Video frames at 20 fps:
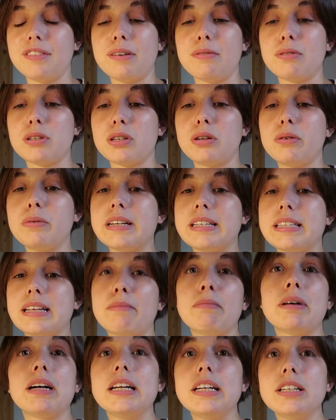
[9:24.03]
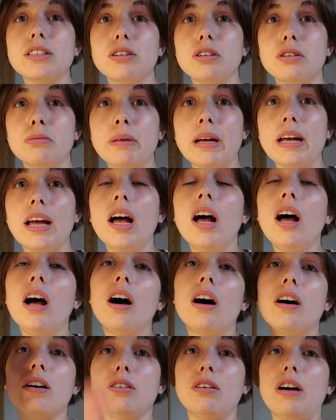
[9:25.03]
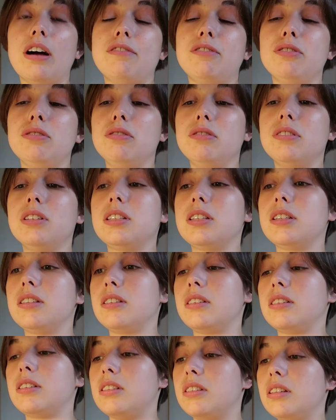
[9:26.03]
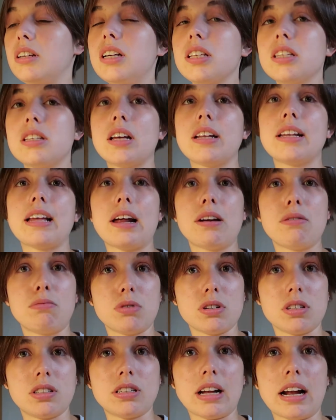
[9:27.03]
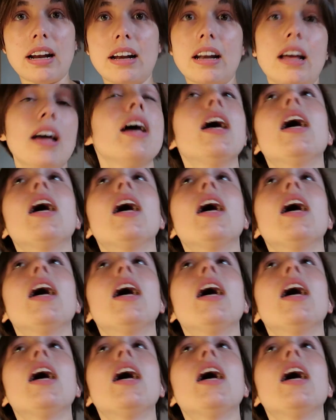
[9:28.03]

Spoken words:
There was always somebody told me you have to do this and this and this, and then it was done.